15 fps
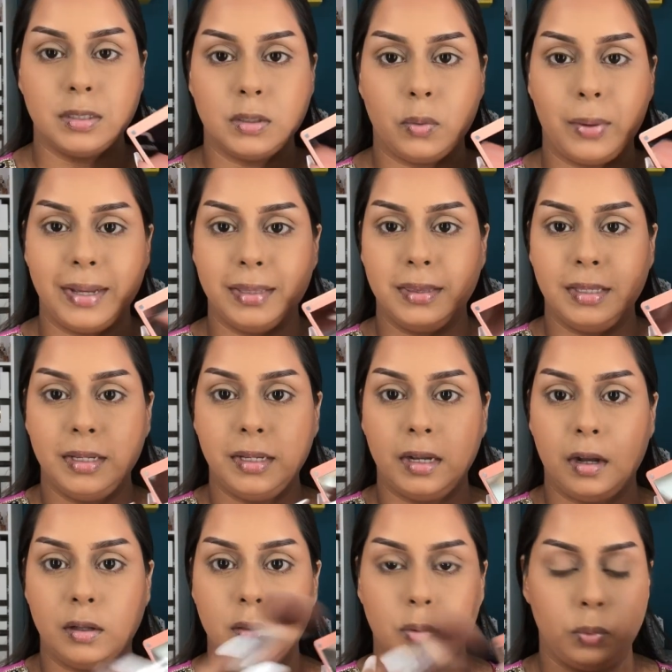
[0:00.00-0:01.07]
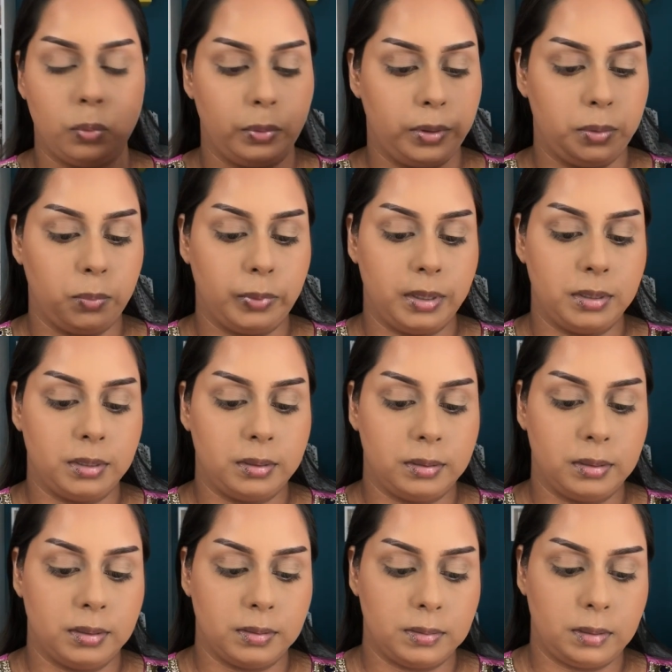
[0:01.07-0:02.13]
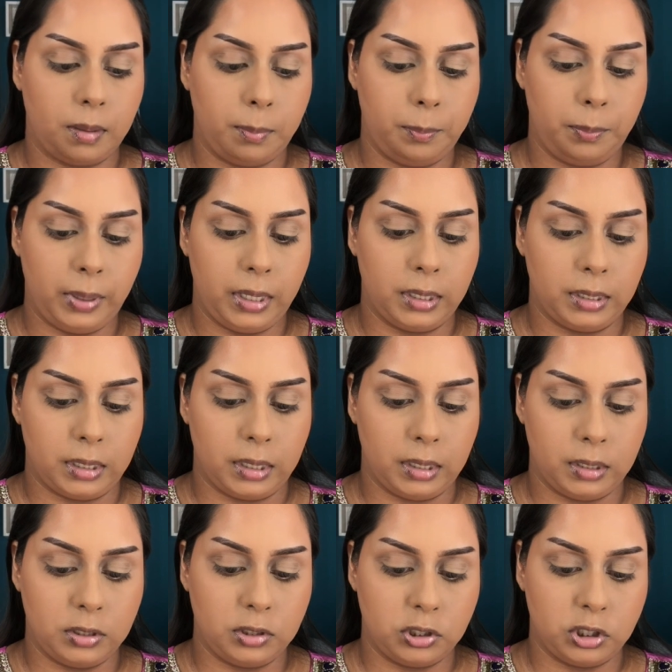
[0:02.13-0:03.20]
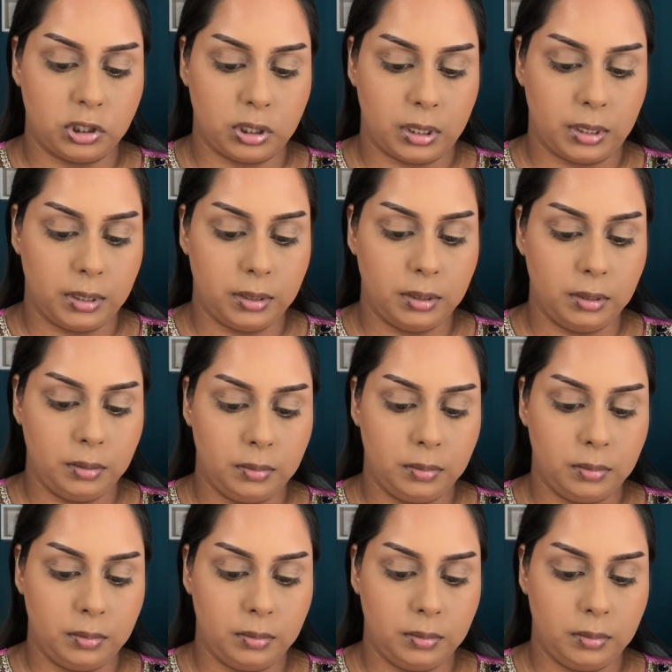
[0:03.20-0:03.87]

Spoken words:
So I think I'll go in with this pinky shade.